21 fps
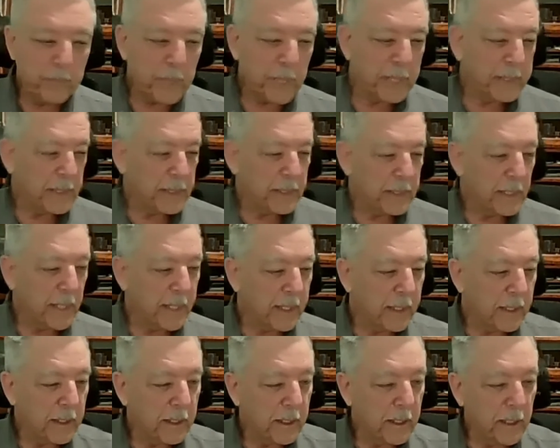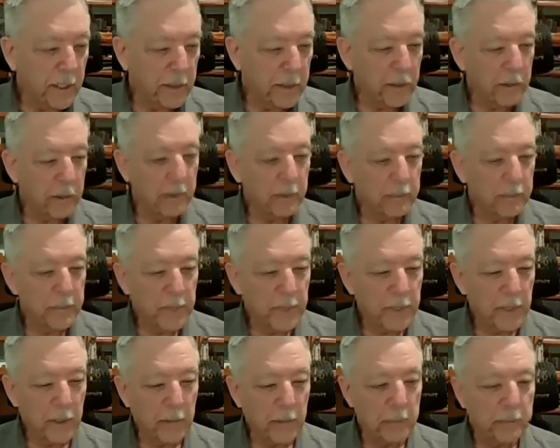places like Qatar are,
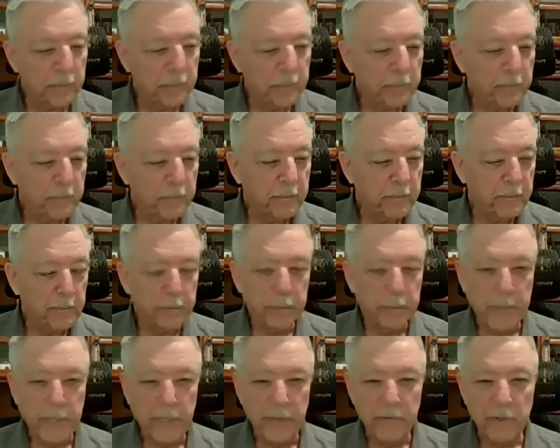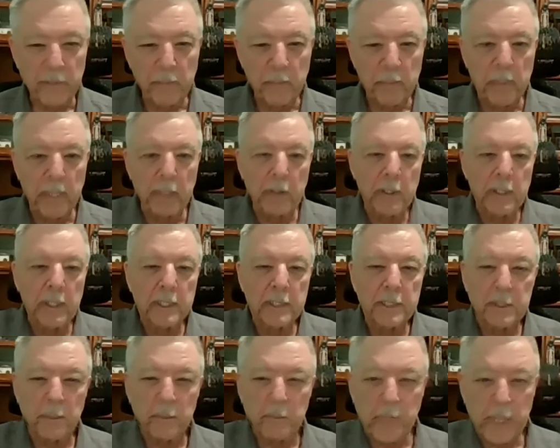giving
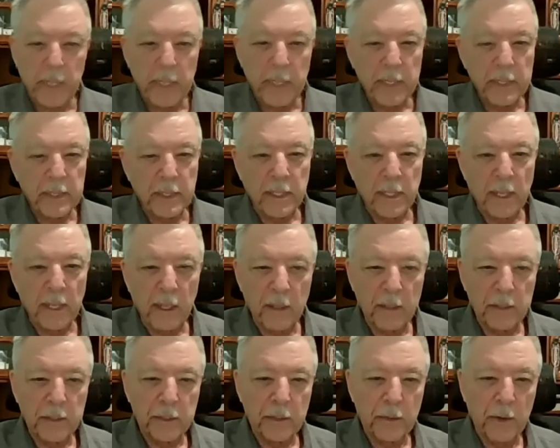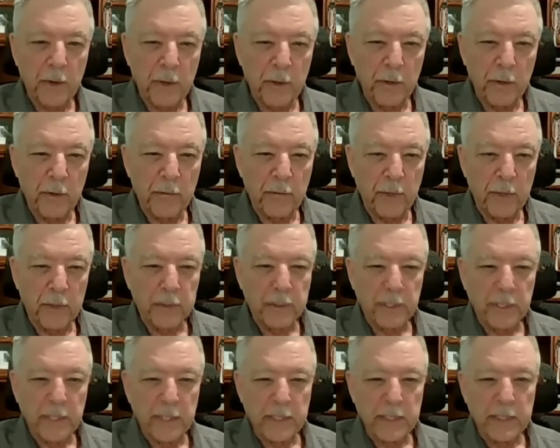billions and billions of dollars to our
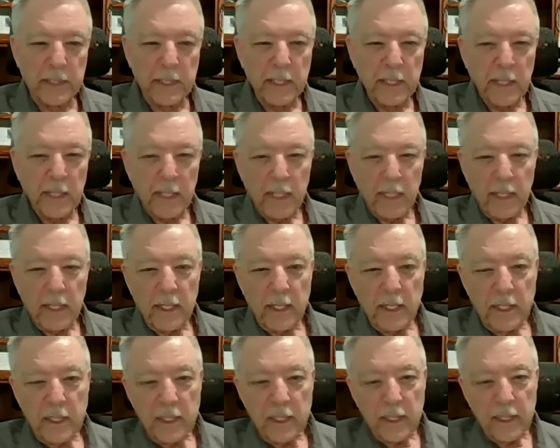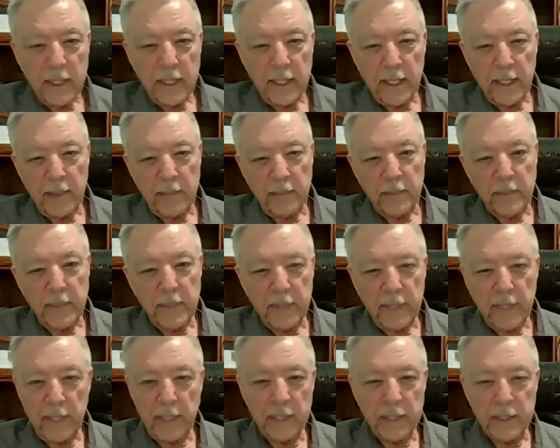universities.
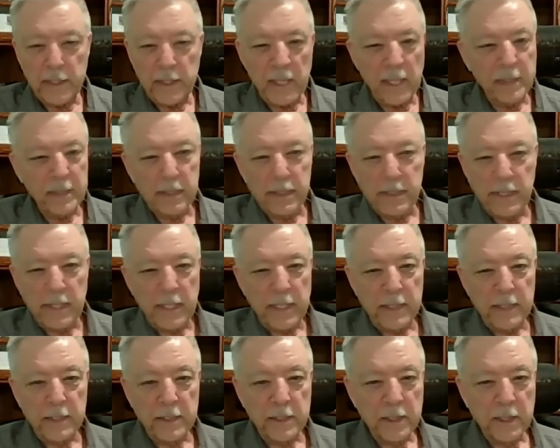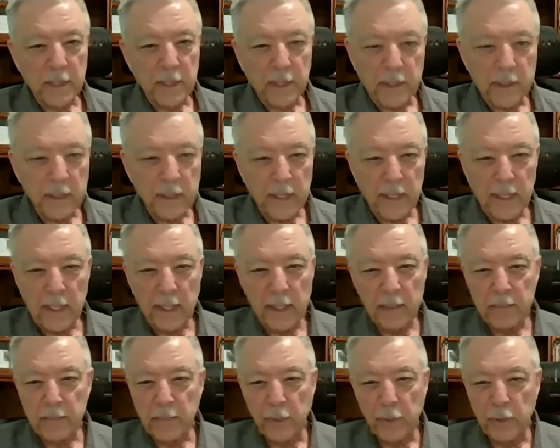And it's not to teach
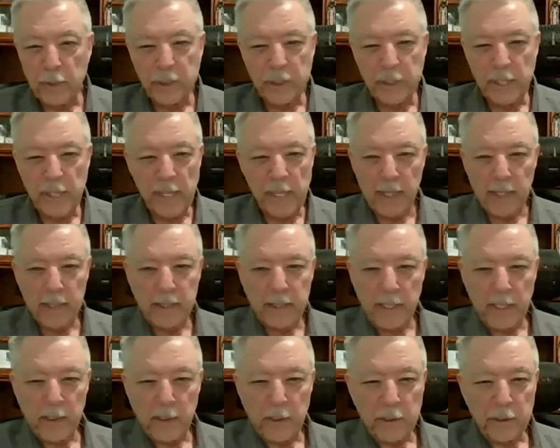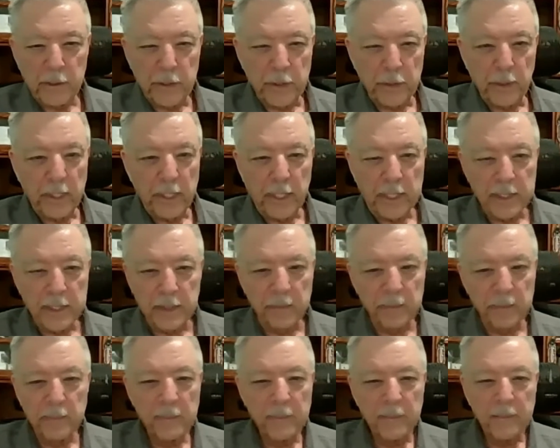Christianity or
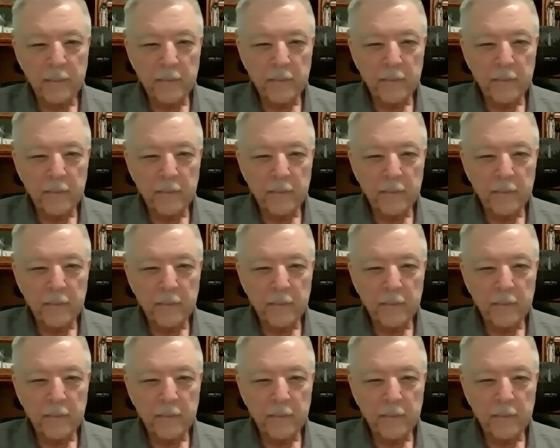Judaism.